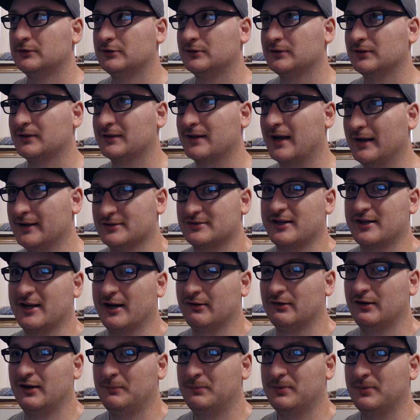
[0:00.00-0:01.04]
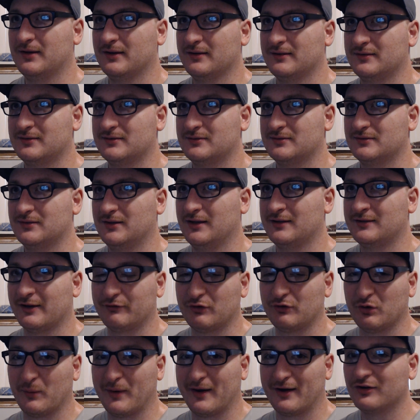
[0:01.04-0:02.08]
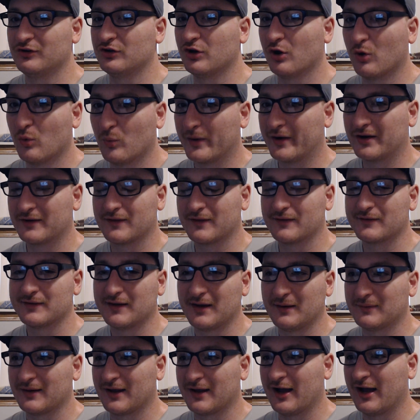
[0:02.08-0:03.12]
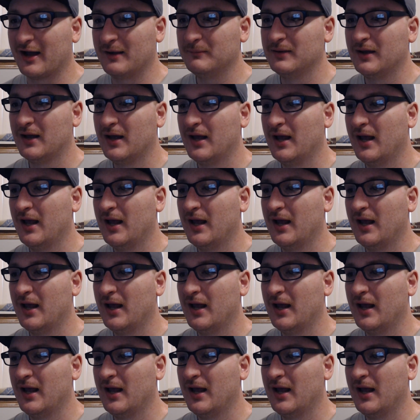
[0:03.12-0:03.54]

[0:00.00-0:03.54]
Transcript: it's kind of scary because it's everywhere and nowhere at the same time.